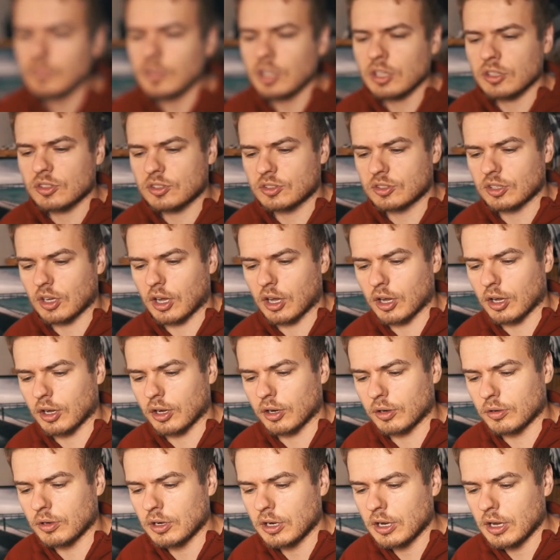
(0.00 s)

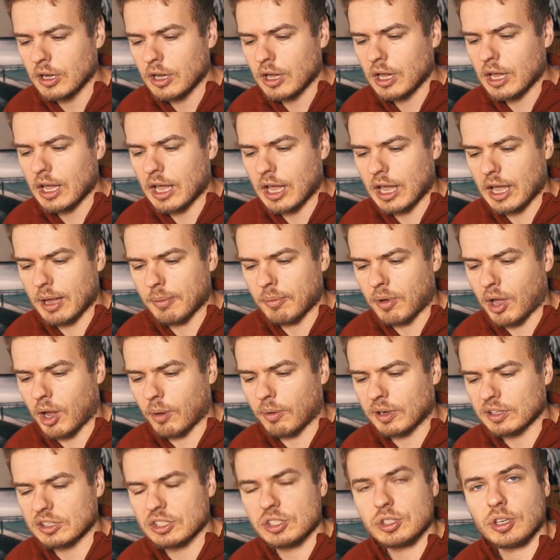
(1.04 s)
So I
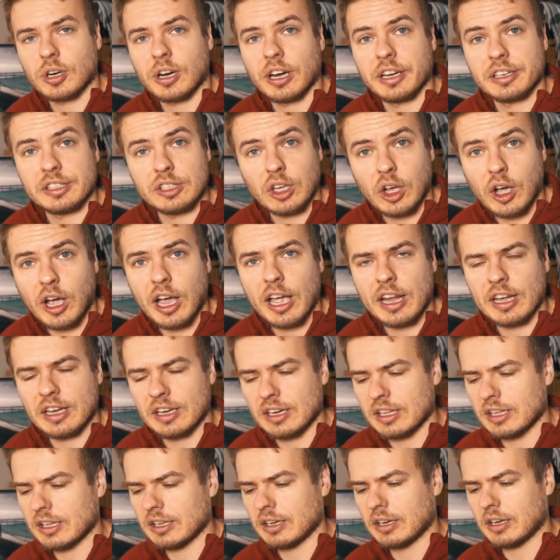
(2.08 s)
went to try and tighten
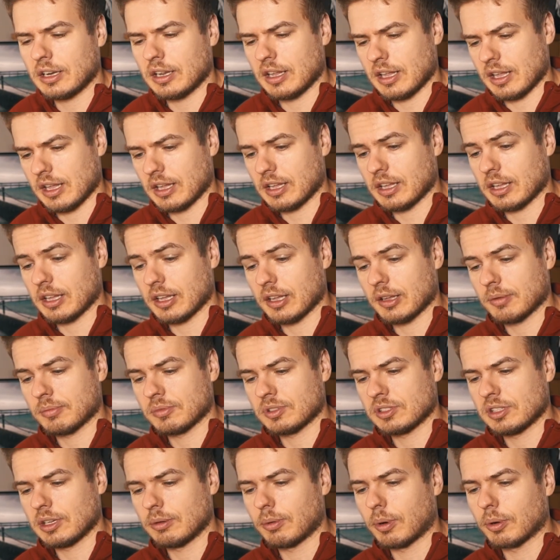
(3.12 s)
it,
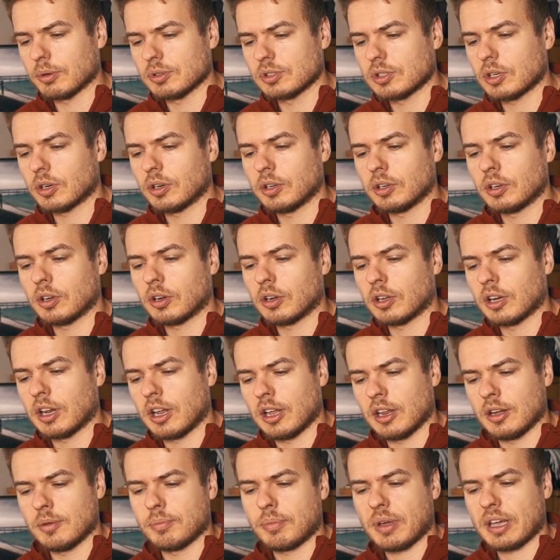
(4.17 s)
see what was going on,
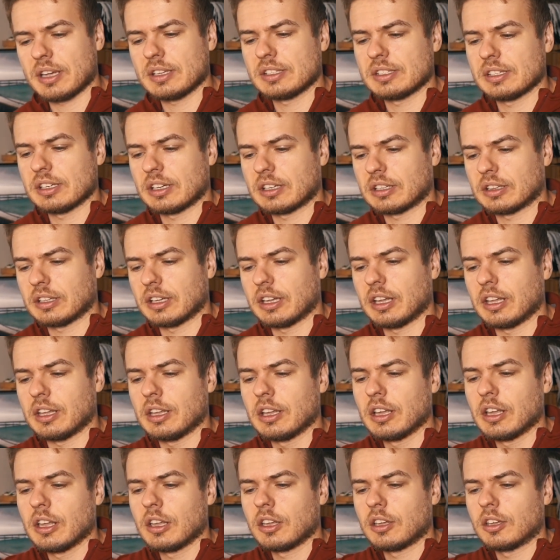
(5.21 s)
and basically,
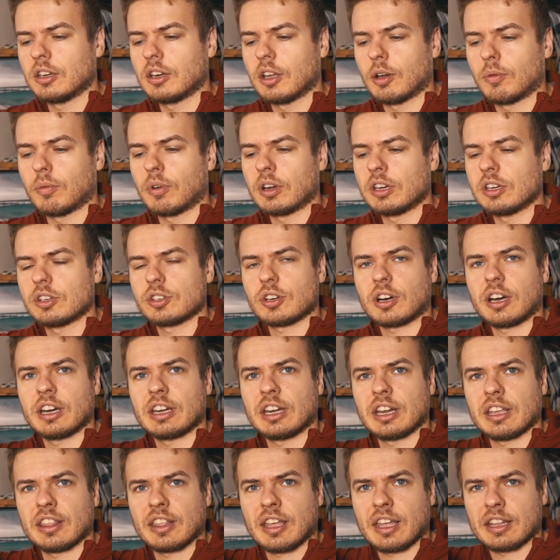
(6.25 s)
when you try and
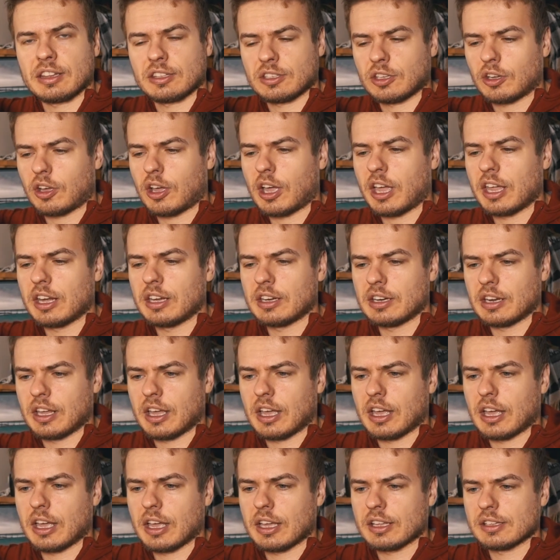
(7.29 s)
get that tight
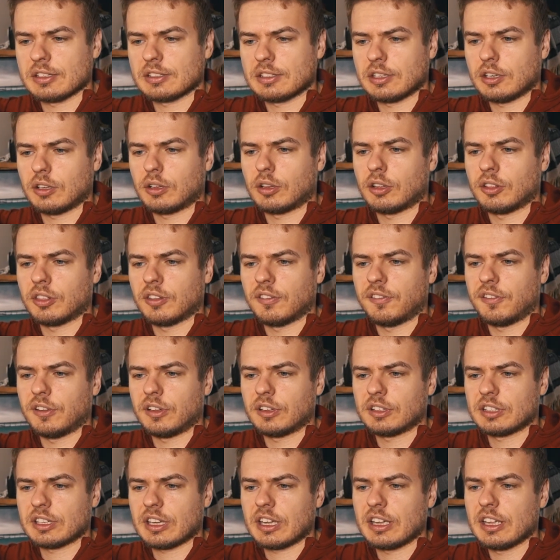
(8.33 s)
seal on the
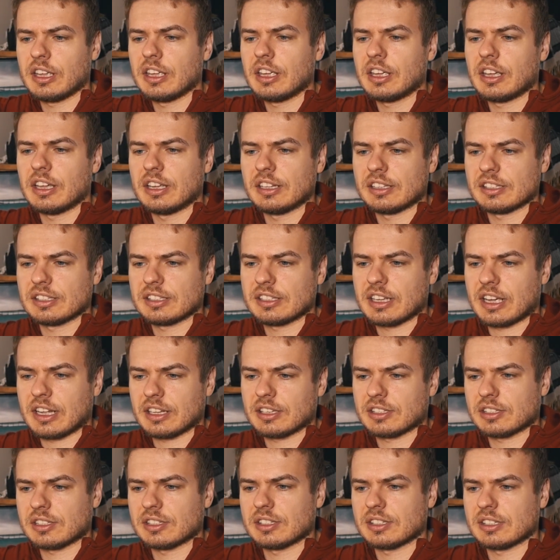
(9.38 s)
filter, it
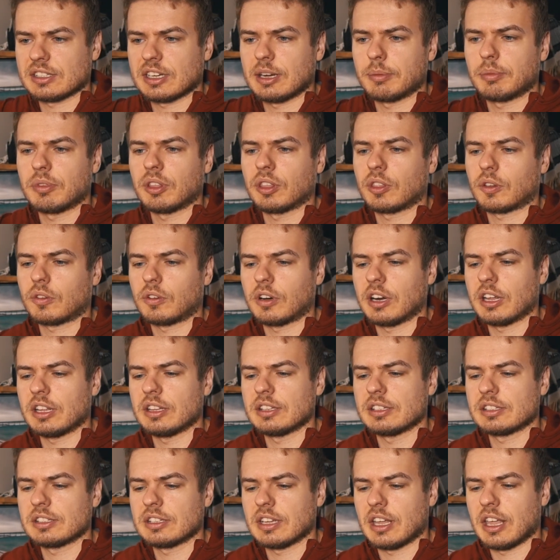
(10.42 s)
starts to skip the
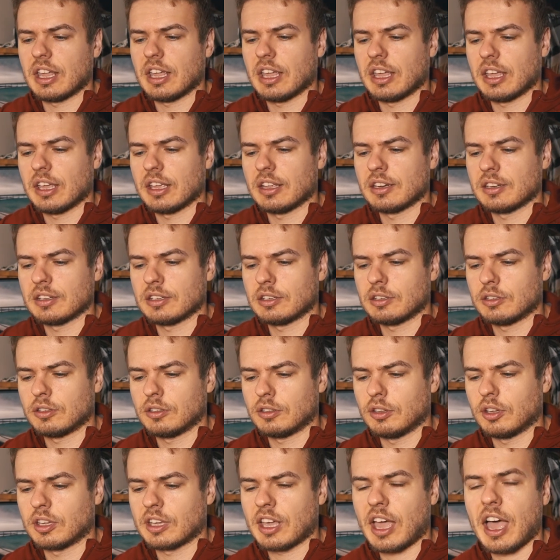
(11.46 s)
threads, and
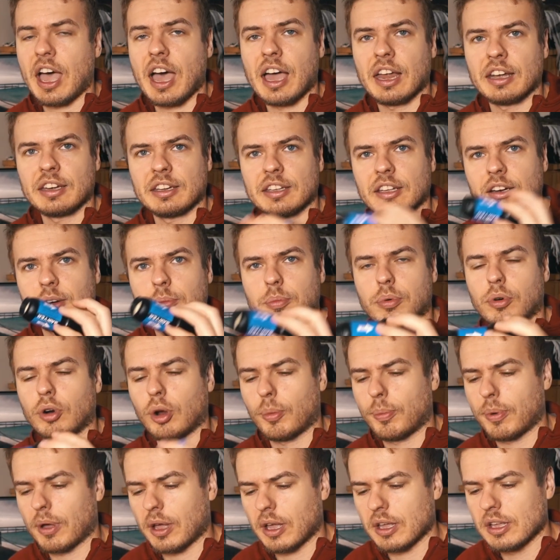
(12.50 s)
you can't get a
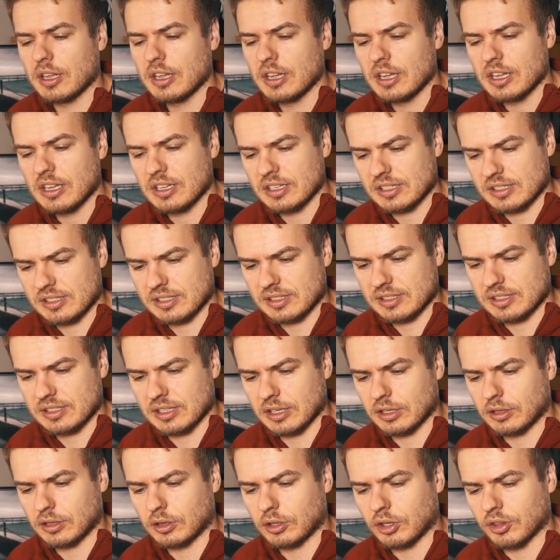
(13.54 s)
proper
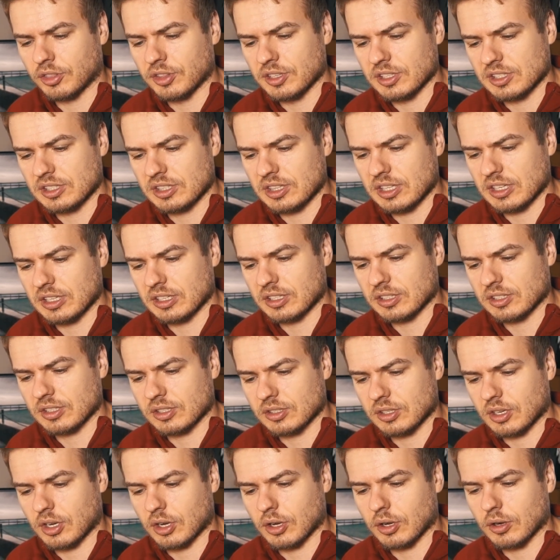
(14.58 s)
seal on this thing.
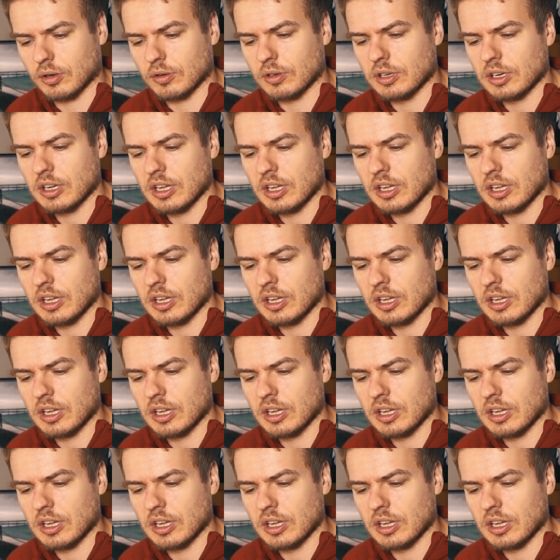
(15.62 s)
So